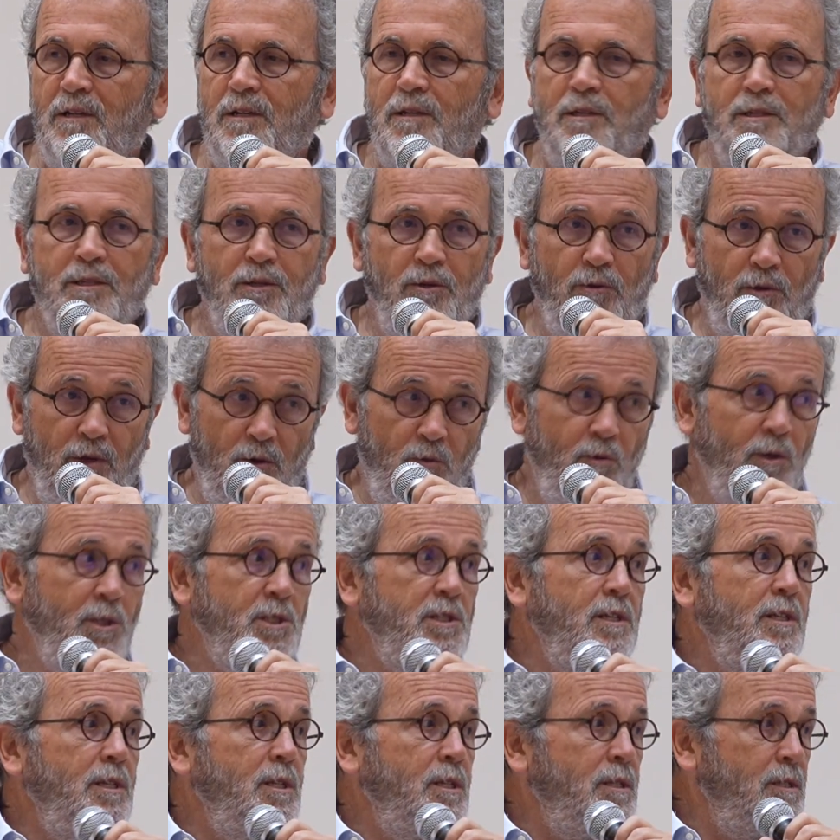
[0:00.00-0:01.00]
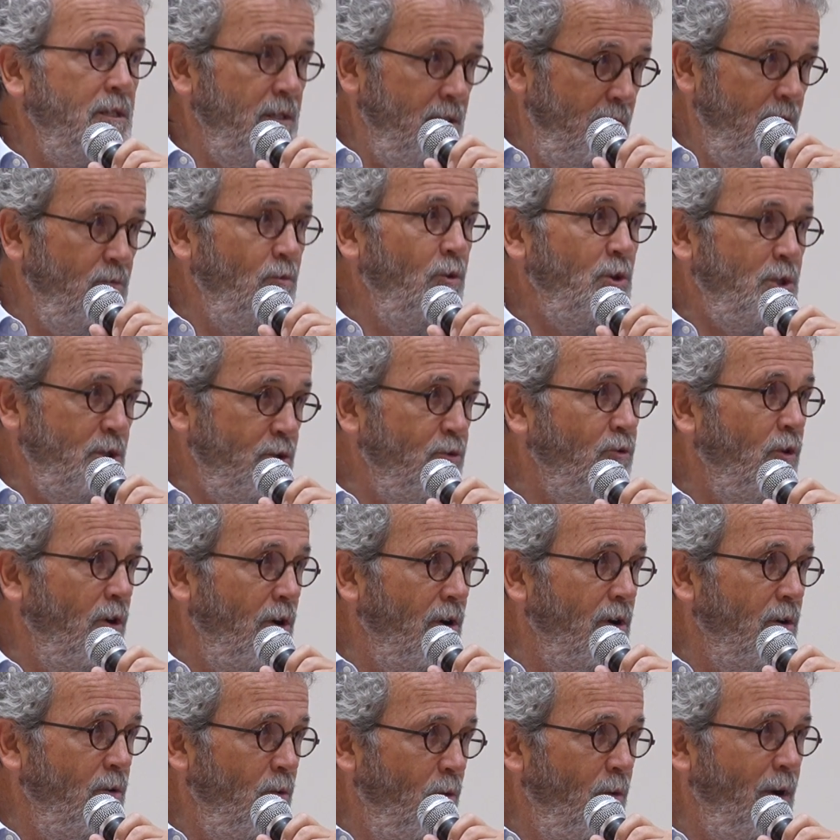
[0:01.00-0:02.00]
So the question is, what's wrong?
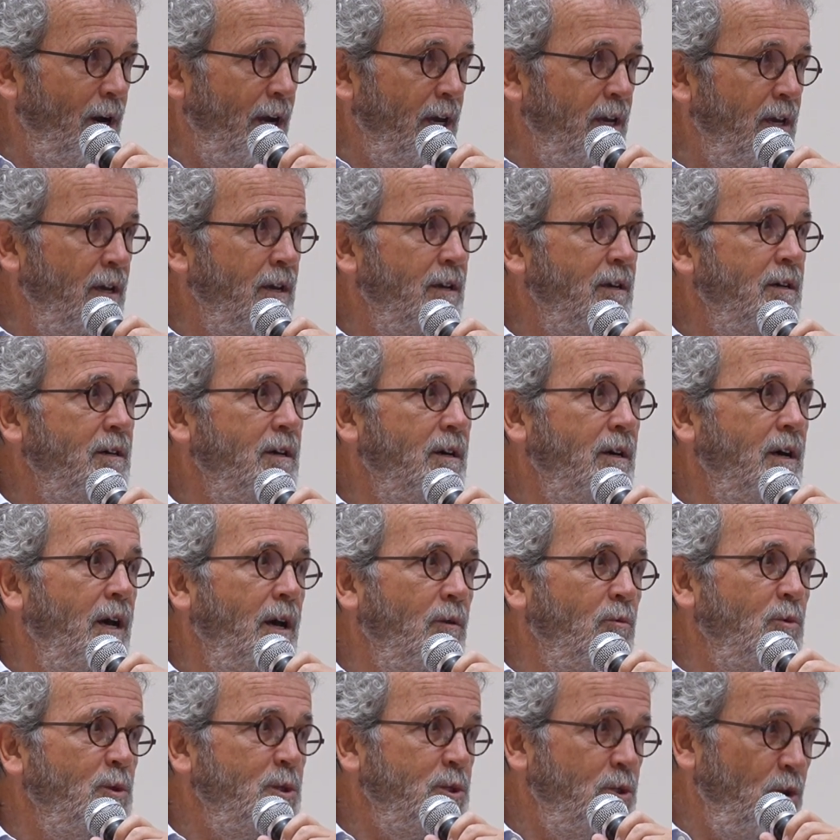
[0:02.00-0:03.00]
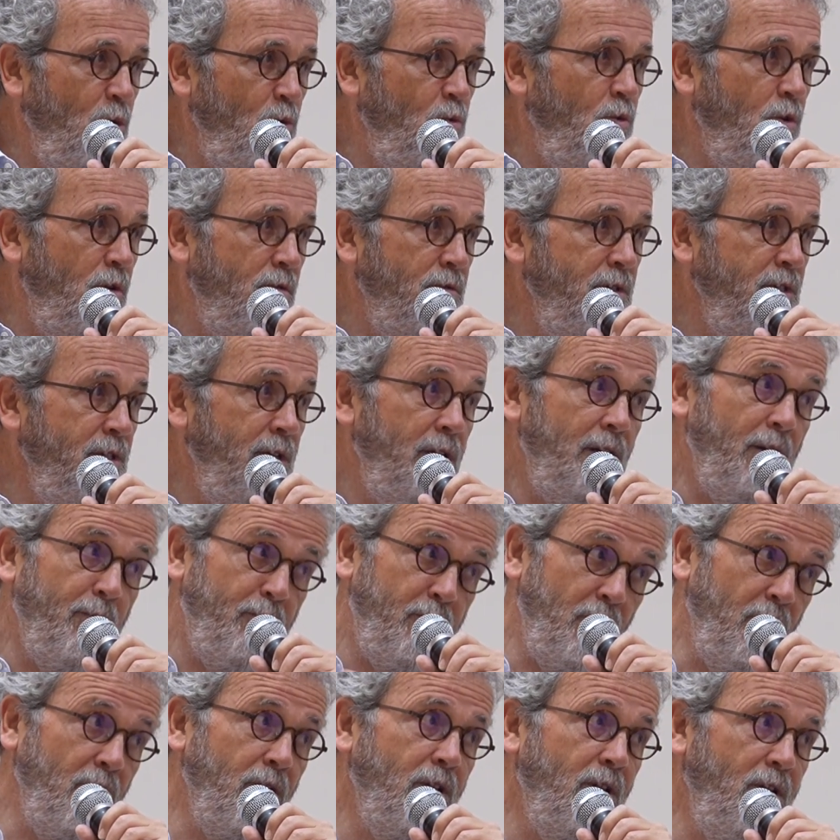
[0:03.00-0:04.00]
Why I was so worried, and
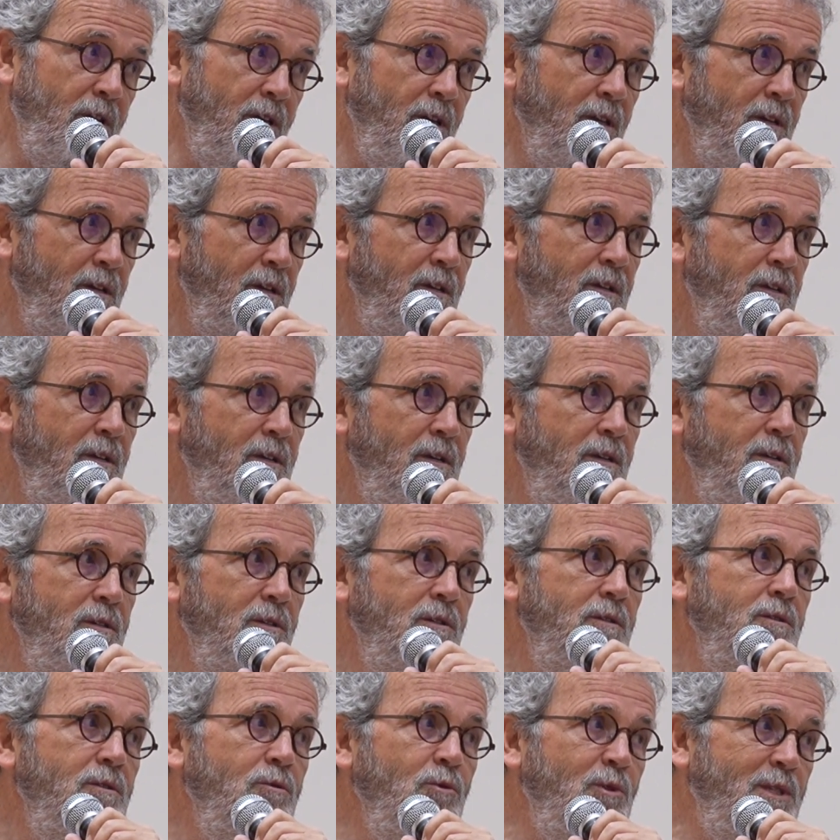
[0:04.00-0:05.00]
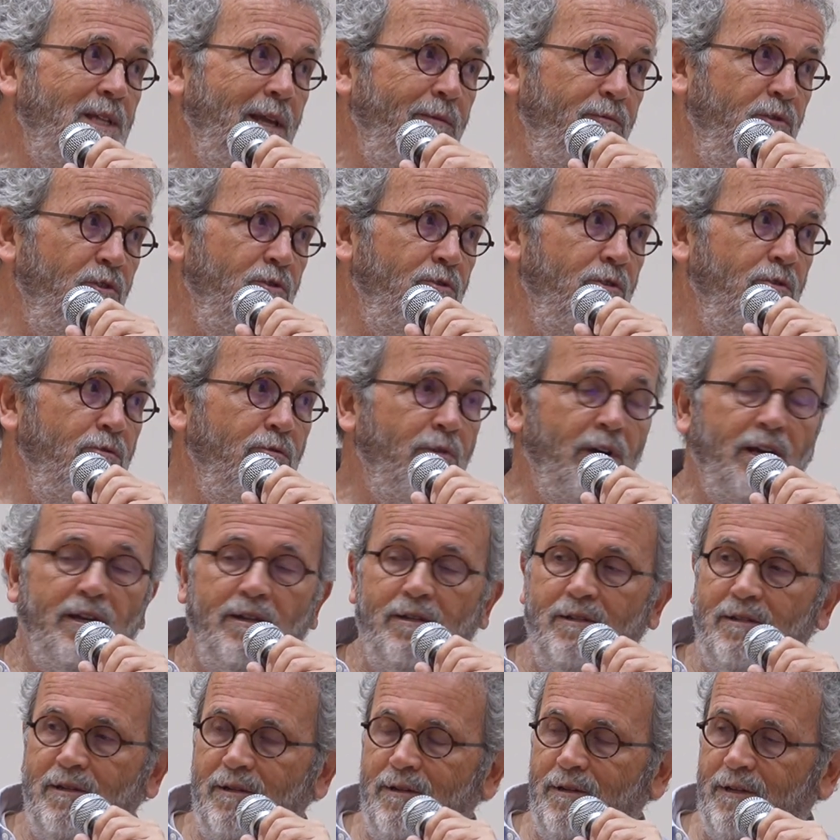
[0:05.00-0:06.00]
apparently, to some degree,
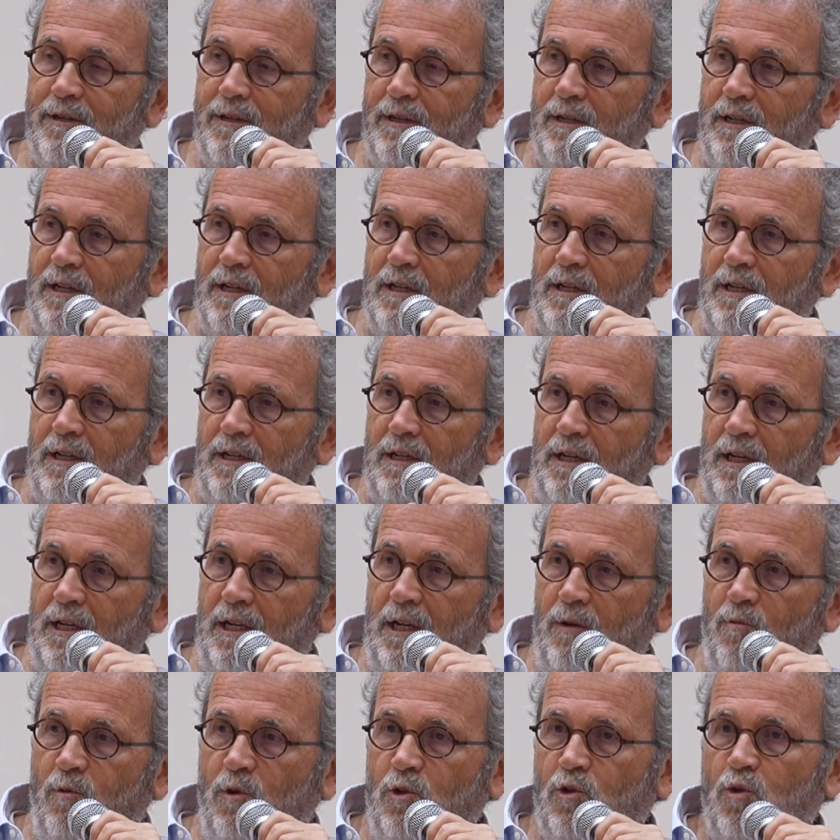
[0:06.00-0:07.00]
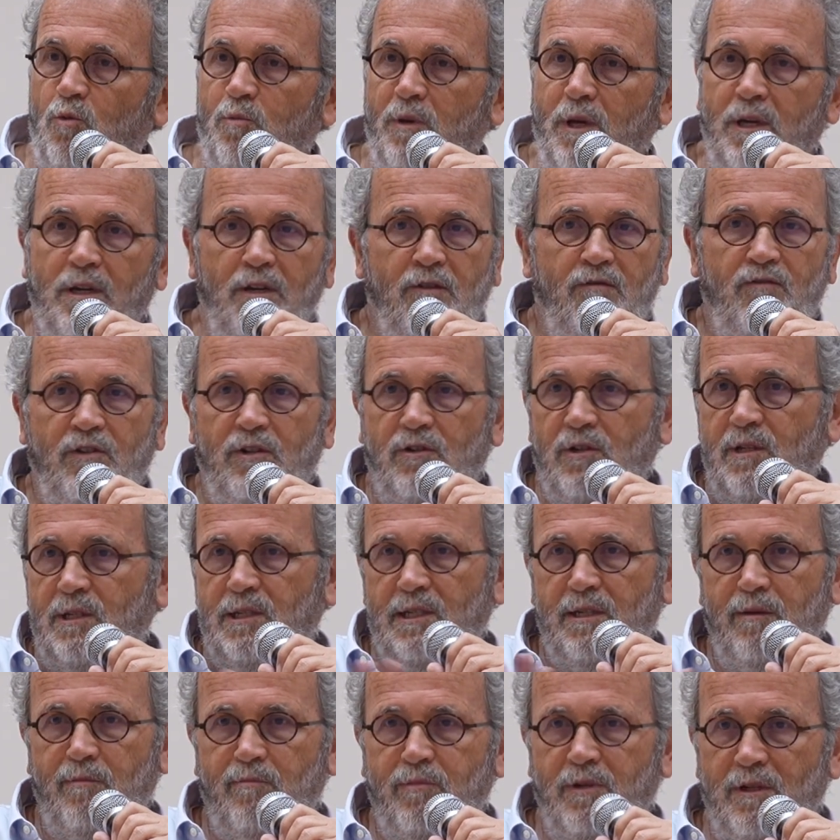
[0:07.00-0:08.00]
right. And I want to make it very
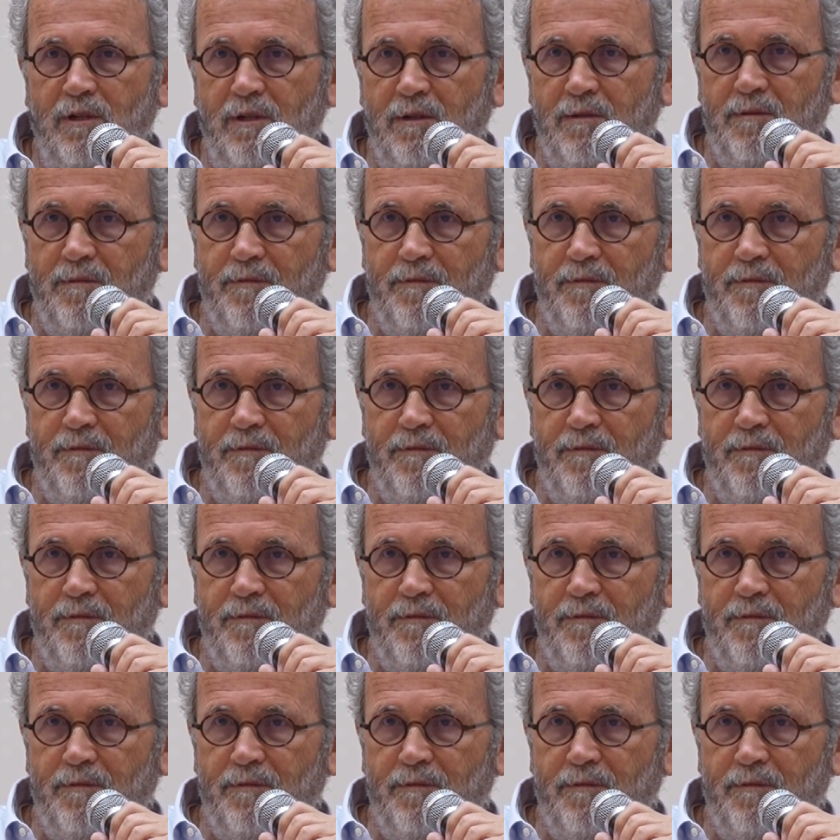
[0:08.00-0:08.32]
simple.